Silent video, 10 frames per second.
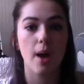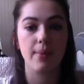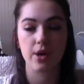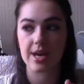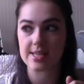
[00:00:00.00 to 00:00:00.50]

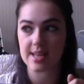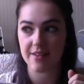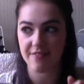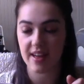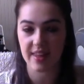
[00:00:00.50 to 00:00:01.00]
because I
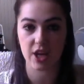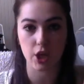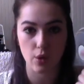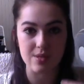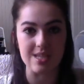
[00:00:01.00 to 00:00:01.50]
find that it
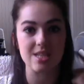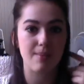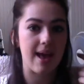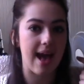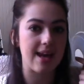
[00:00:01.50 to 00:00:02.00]
goes into
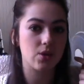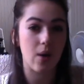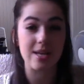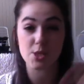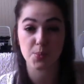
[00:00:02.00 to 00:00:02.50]
my head
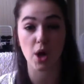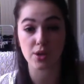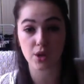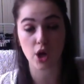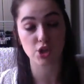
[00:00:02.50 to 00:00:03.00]
quite
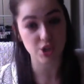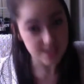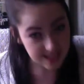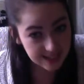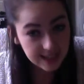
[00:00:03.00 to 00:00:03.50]

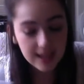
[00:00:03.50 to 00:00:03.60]
subconsciously.